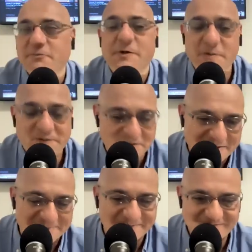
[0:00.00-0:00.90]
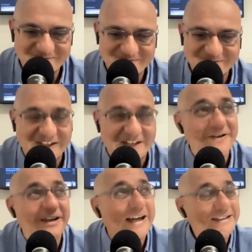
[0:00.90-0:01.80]
we owe it to him. Like the
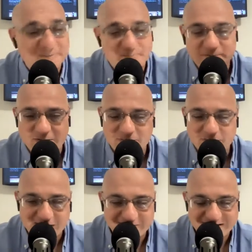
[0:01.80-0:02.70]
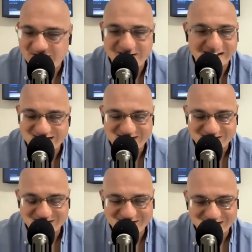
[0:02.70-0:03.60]
light bulb that we have, that's not
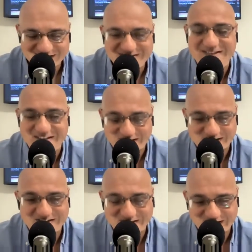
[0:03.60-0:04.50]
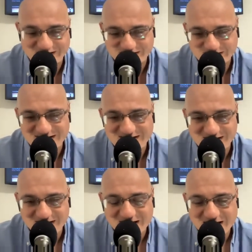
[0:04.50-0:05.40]
Edison. That's
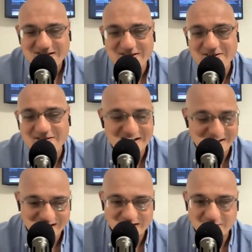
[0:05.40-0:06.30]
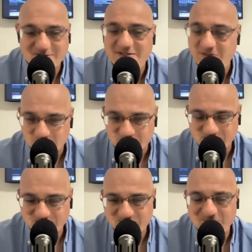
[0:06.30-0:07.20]
Tesla. That idea was
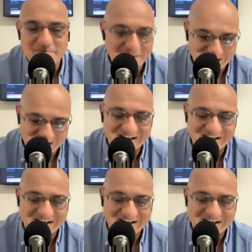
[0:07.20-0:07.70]
stolen by